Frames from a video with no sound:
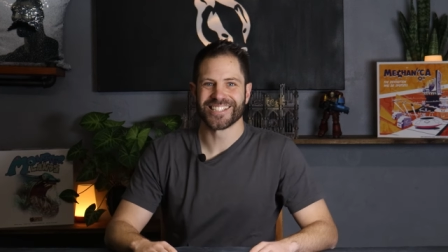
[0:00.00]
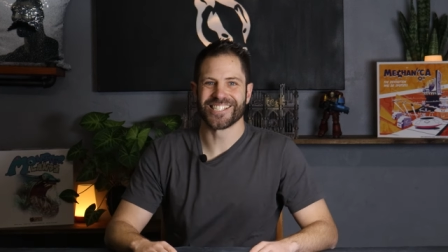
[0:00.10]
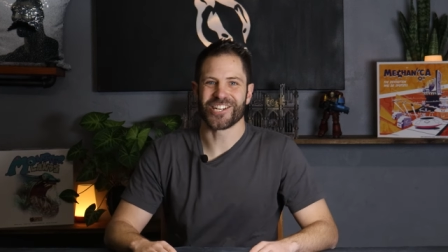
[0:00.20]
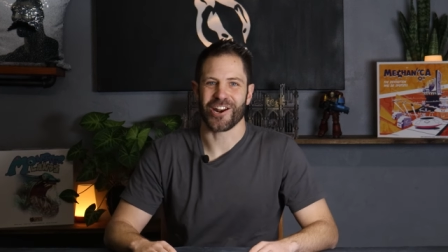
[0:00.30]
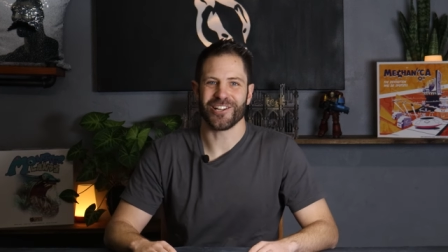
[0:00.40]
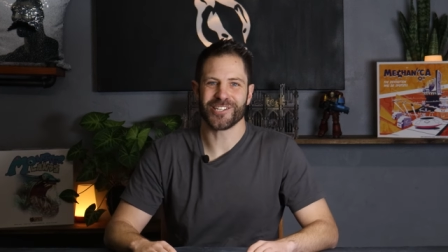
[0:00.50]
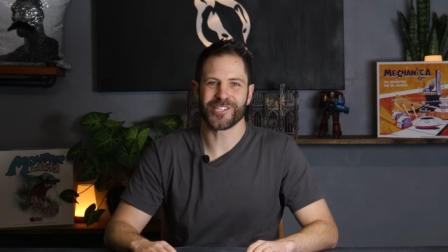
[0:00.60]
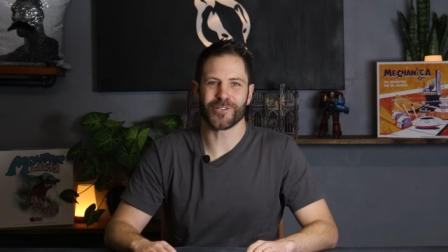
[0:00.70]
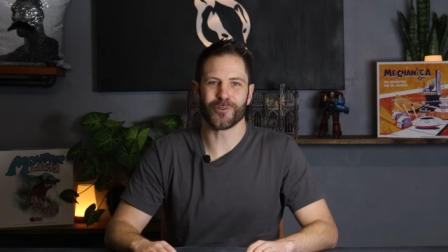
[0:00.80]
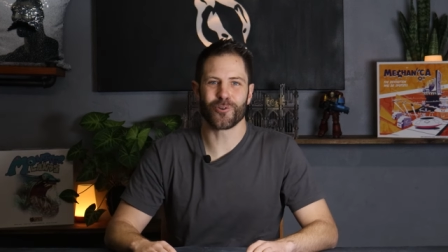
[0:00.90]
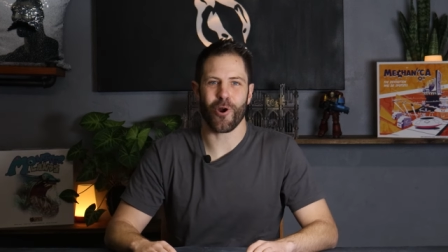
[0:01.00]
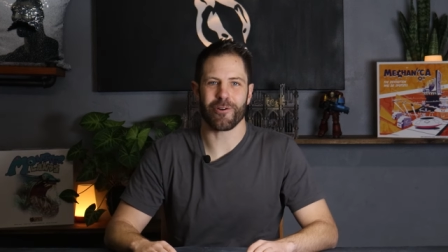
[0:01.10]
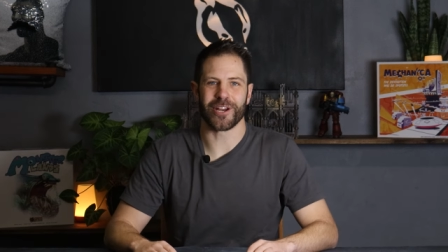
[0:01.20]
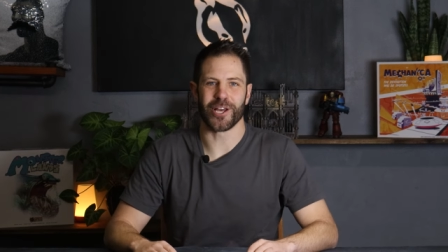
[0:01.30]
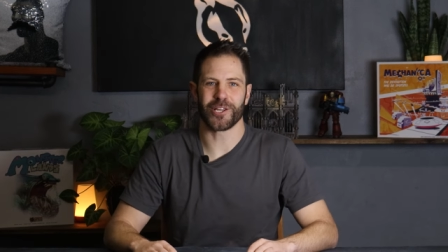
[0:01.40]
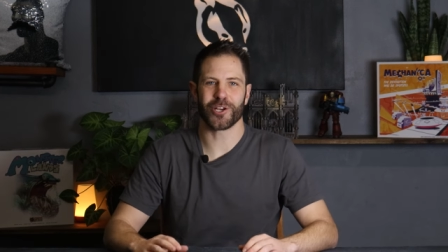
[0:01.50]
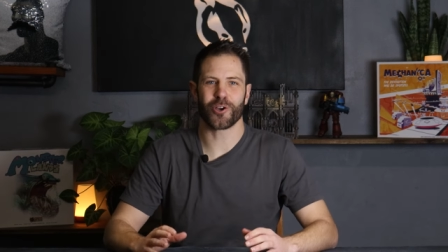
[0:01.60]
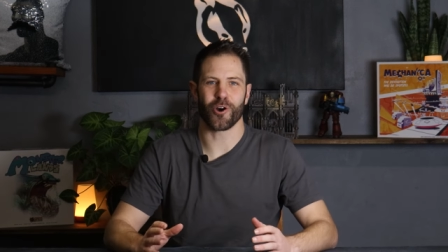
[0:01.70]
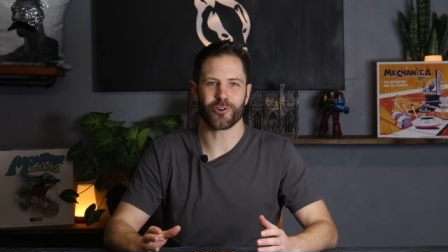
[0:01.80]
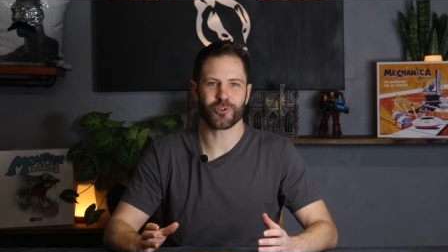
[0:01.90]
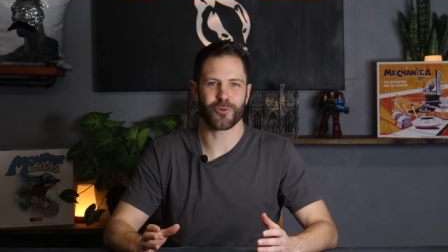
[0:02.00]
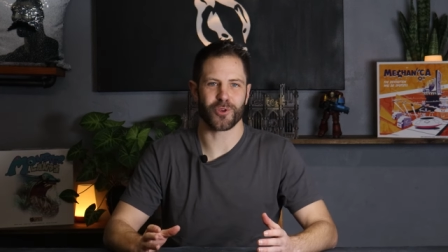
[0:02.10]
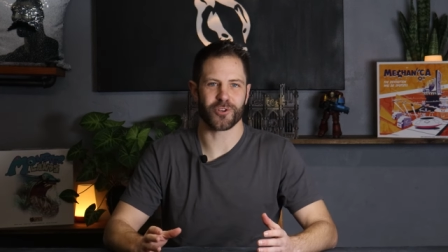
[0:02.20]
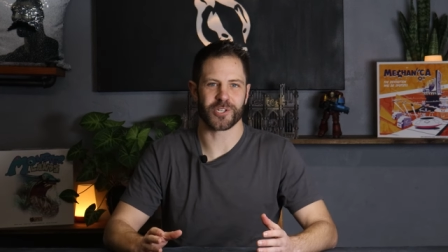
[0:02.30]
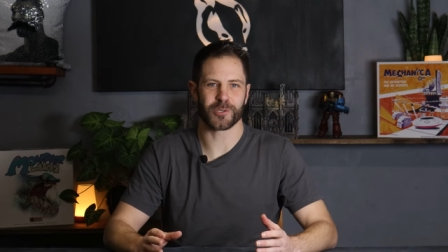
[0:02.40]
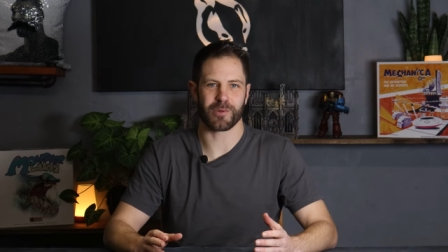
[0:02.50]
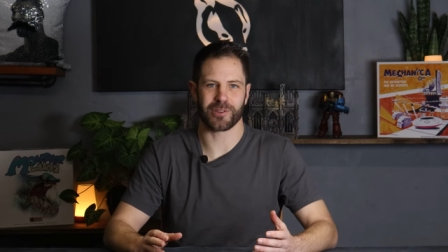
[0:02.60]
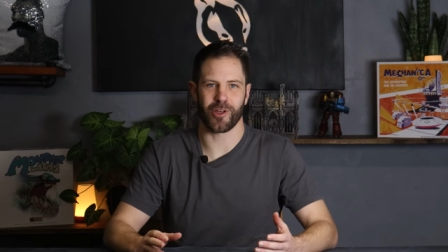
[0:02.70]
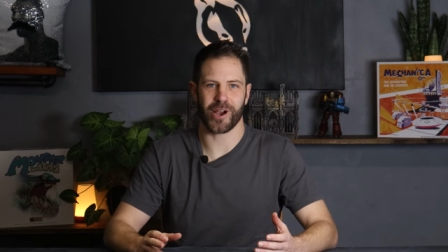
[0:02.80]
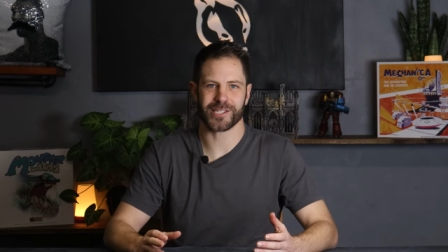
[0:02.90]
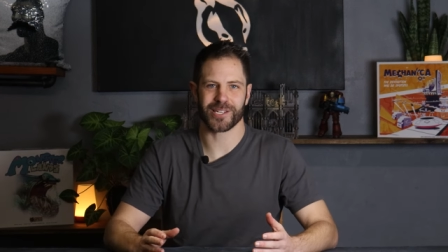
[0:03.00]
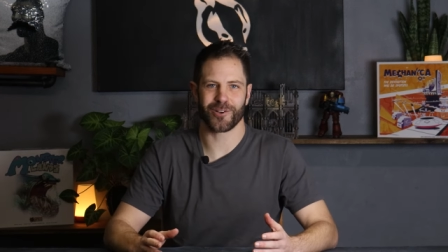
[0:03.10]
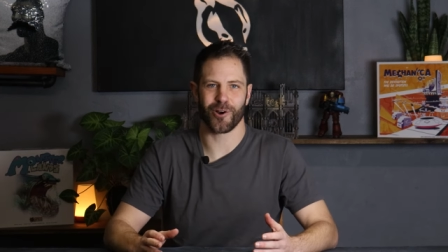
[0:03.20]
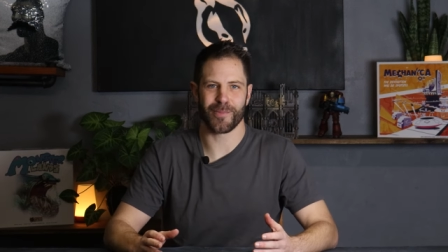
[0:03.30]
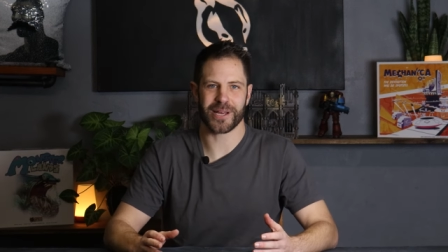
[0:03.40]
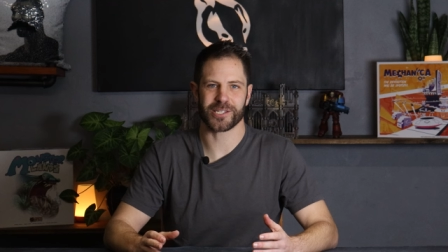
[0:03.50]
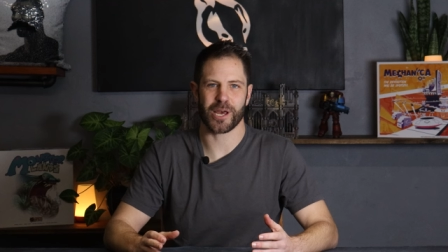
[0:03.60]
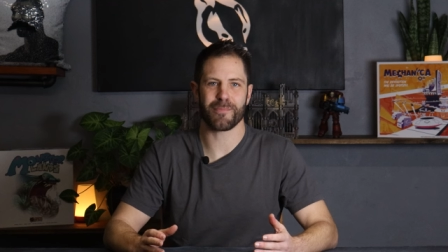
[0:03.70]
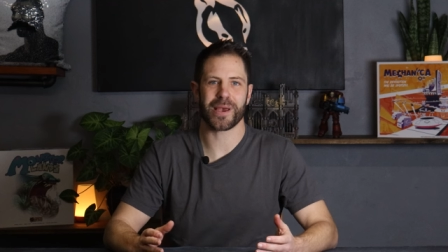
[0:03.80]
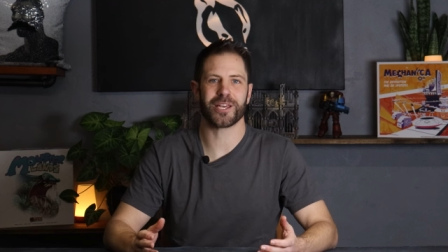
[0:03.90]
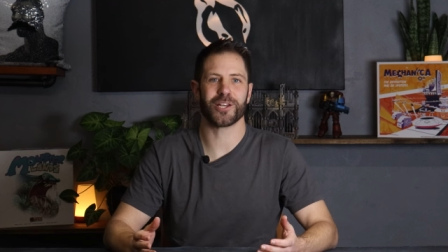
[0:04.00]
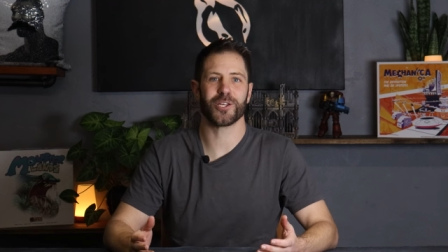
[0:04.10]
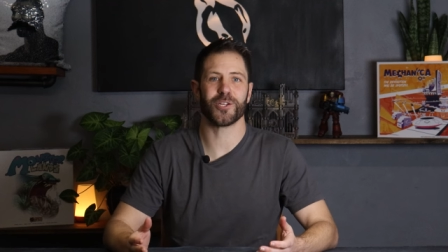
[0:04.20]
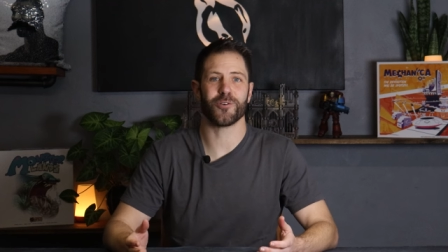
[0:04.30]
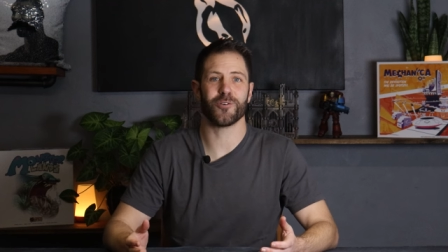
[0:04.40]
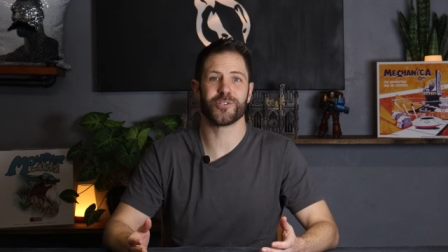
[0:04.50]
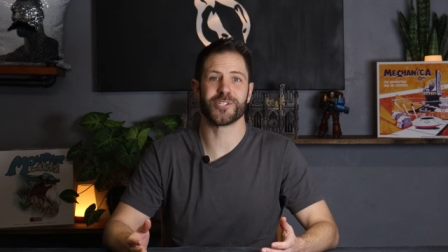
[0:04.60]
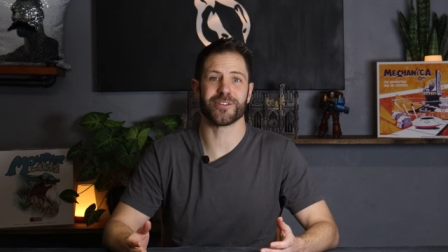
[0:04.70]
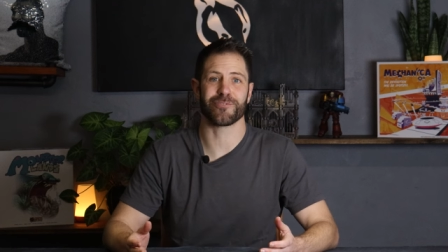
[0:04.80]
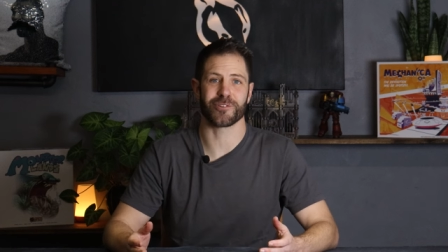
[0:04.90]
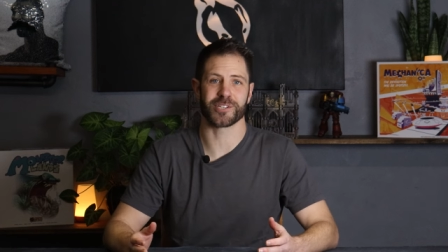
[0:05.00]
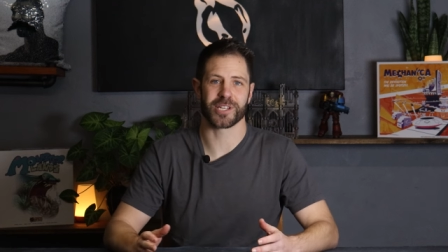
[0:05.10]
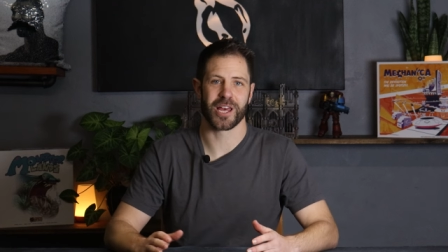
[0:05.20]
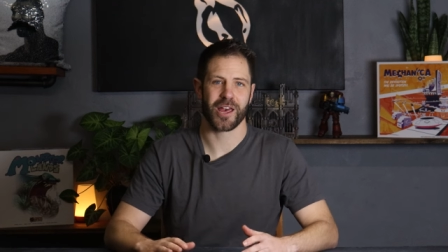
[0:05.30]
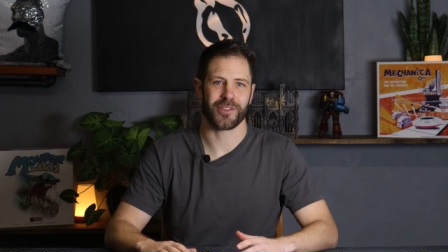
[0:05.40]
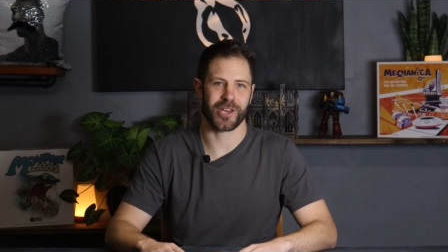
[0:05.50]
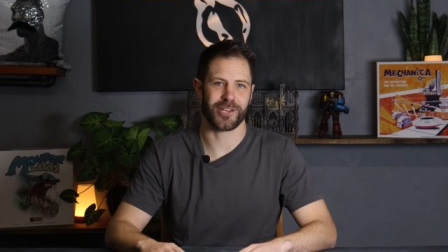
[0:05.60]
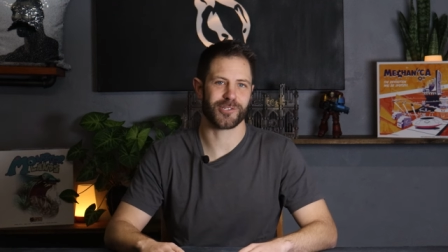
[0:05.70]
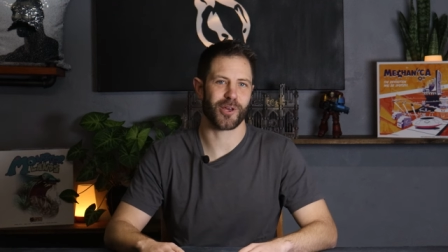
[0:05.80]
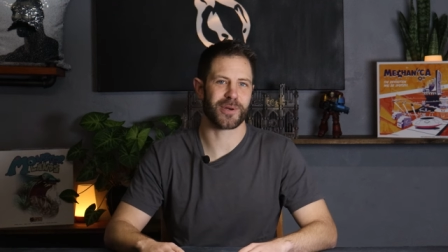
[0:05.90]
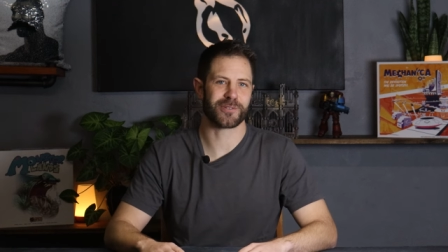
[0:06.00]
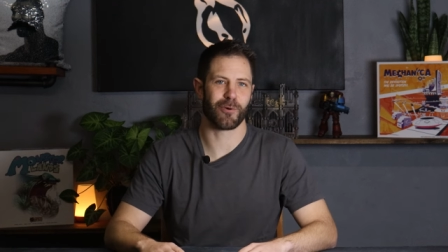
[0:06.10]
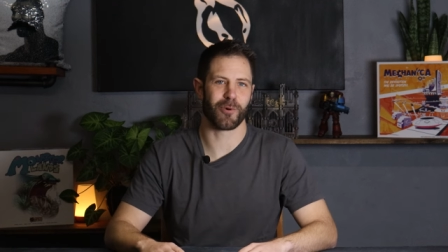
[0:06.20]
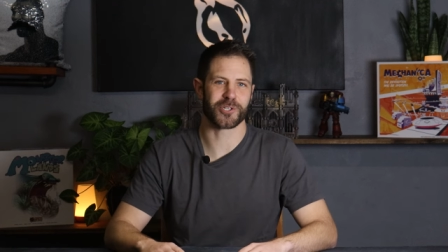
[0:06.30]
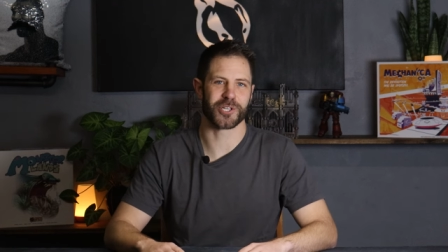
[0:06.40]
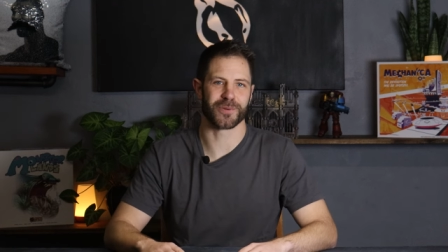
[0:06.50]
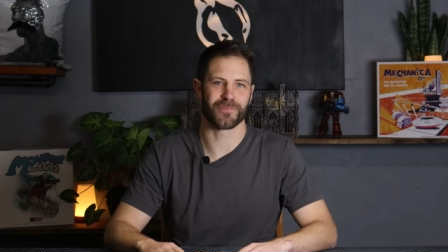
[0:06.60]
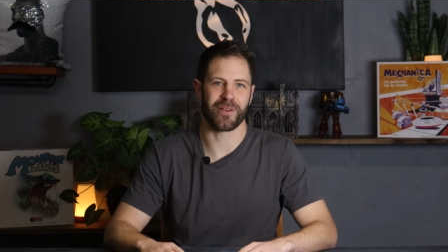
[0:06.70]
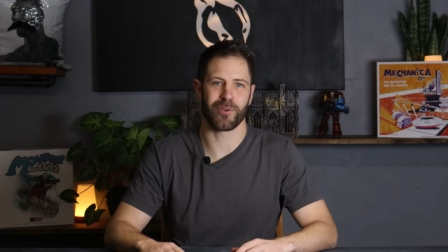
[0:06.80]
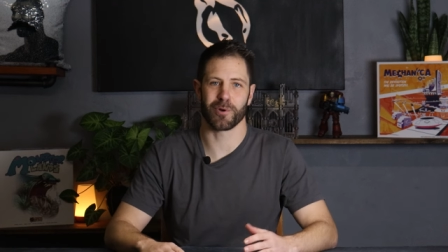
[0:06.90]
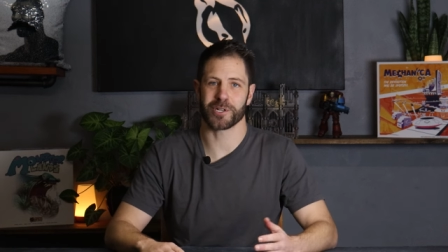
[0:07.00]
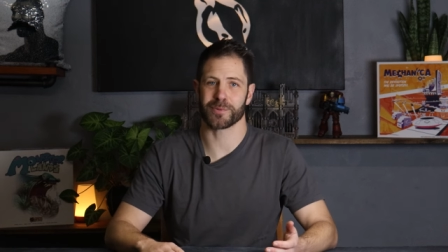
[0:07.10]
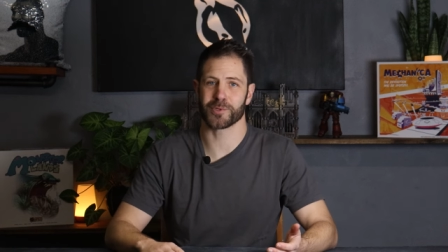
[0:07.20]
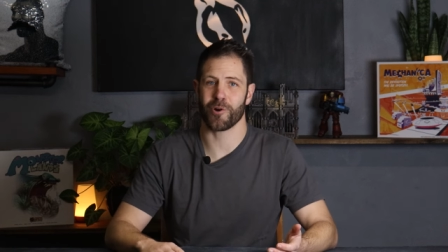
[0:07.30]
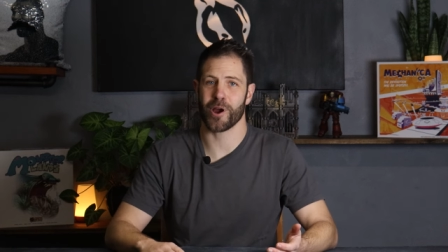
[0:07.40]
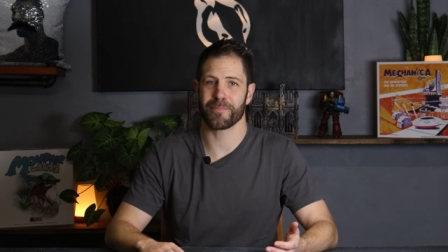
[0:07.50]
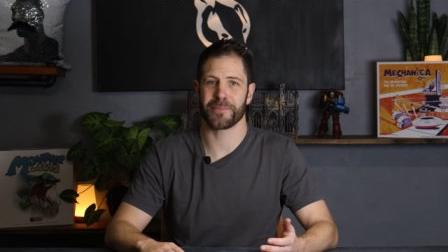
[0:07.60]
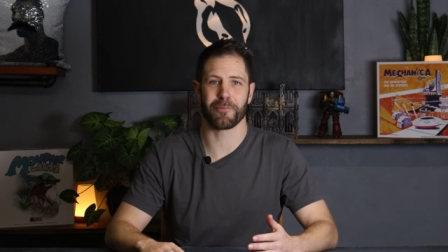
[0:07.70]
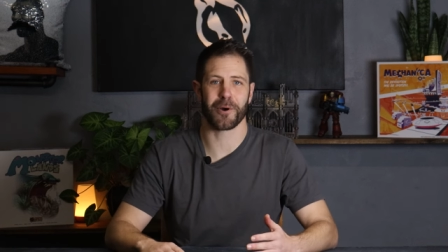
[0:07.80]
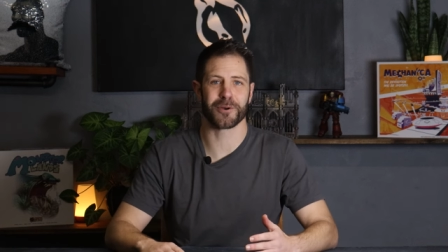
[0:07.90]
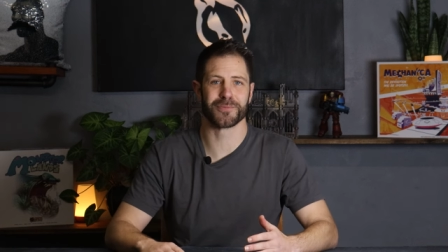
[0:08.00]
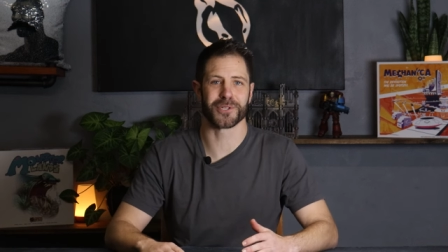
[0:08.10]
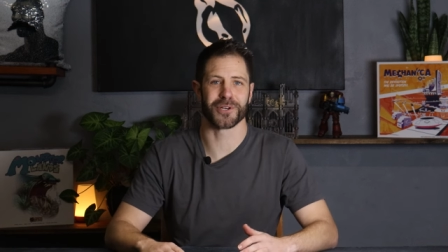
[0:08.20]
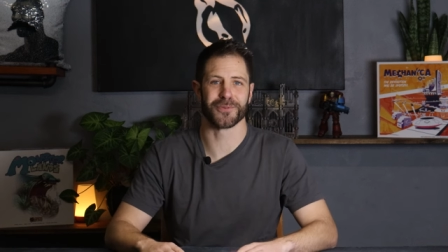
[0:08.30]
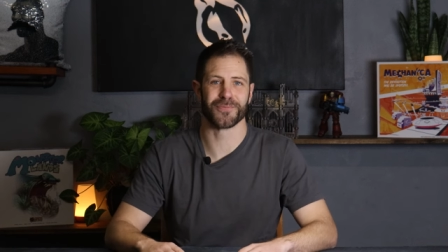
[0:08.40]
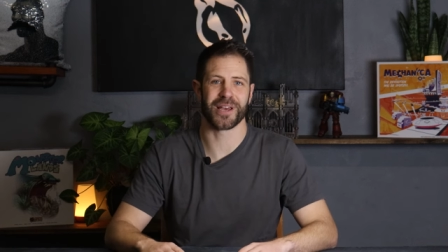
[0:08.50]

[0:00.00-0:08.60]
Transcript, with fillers: The channel is still growing and your contributions with likes and comments are making a huge difference. Thank you so much for watching. If you want to subscribe, you're welcome to.